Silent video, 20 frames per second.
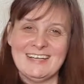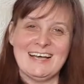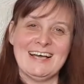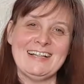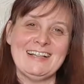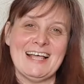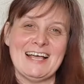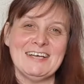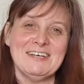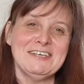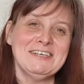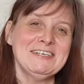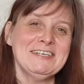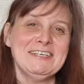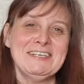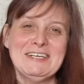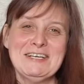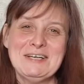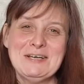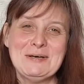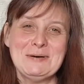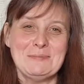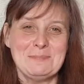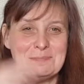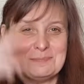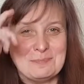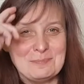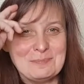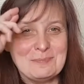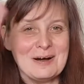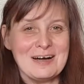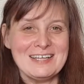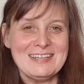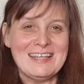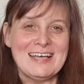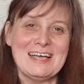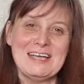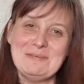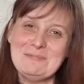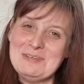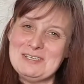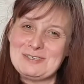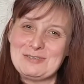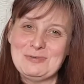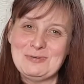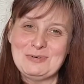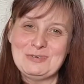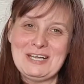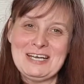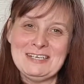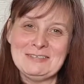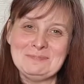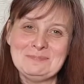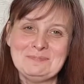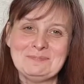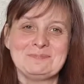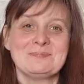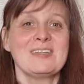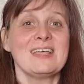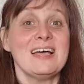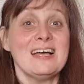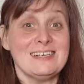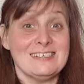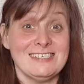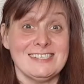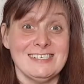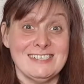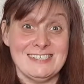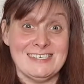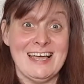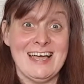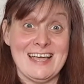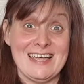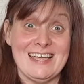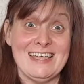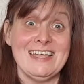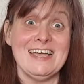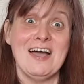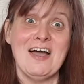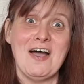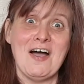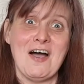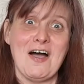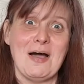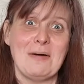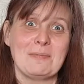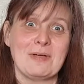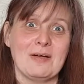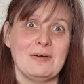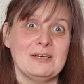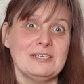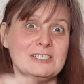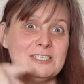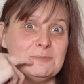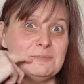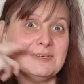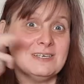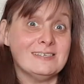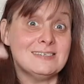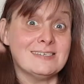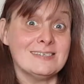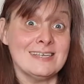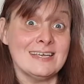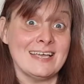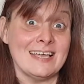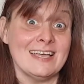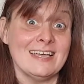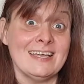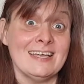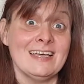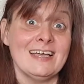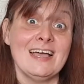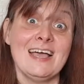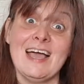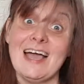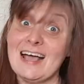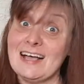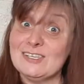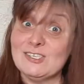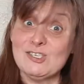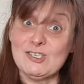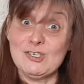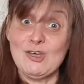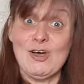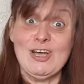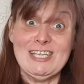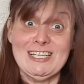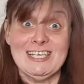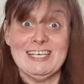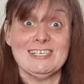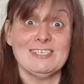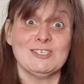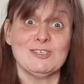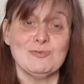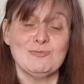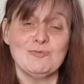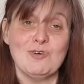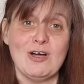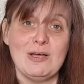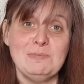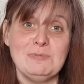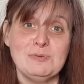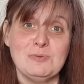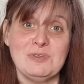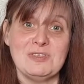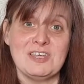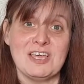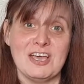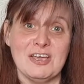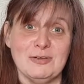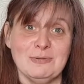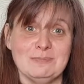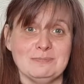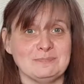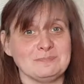Hello, my name is Lorna and today I'm going to be singing and signing some rhymes with you.